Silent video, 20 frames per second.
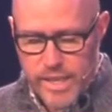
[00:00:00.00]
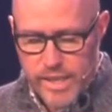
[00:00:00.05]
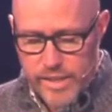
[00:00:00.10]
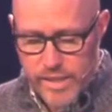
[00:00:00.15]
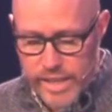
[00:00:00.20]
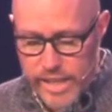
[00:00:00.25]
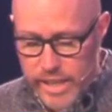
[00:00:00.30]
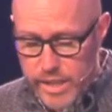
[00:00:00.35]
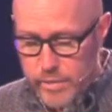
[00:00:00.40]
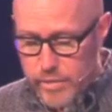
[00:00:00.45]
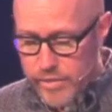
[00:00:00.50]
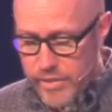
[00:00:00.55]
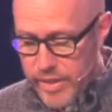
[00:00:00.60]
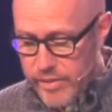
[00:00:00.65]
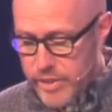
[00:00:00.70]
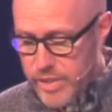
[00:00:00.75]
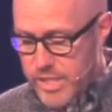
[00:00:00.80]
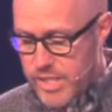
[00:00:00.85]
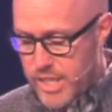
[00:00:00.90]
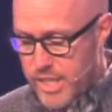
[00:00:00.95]
The kingdom of
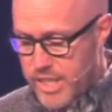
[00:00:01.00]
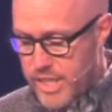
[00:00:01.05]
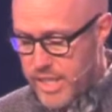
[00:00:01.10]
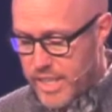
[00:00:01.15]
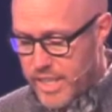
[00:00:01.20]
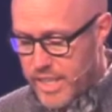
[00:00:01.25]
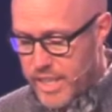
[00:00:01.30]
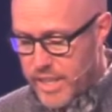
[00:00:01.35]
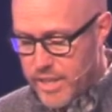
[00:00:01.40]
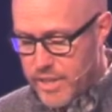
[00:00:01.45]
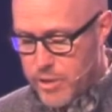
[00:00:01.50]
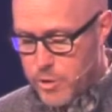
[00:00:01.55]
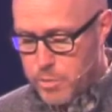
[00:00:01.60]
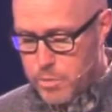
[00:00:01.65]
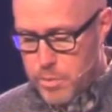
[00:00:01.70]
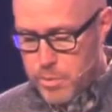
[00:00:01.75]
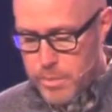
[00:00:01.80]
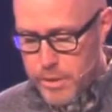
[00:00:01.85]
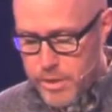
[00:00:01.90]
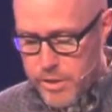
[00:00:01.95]
heaven is like a king who
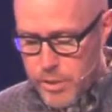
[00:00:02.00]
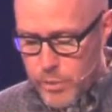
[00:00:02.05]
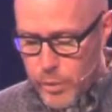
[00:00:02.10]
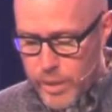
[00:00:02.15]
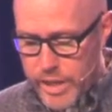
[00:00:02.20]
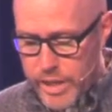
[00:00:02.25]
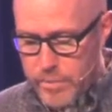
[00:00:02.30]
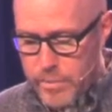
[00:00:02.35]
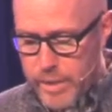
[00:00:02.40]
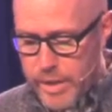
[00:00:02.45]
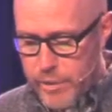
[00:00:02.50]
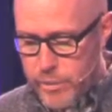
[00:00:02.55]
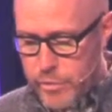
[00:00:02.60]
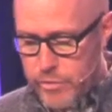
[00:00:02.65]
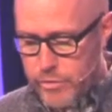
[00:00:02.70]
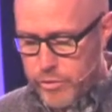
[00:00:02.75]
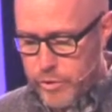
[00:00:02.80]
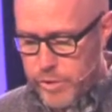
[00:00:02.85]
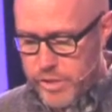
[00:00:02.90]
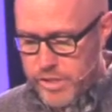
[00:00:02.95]
prepared a wedding
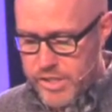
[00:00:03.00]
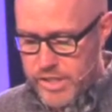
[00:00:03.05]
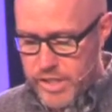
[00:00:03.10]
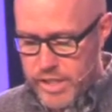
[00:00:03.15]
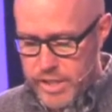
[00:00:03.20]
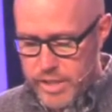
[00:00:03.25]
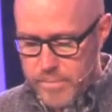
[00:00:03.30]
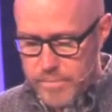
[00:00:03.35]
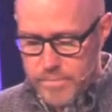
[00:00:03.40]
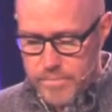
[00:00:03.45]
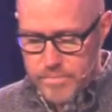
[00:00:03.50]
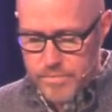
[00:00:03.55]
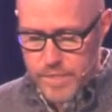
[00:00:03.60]
banquet for his son.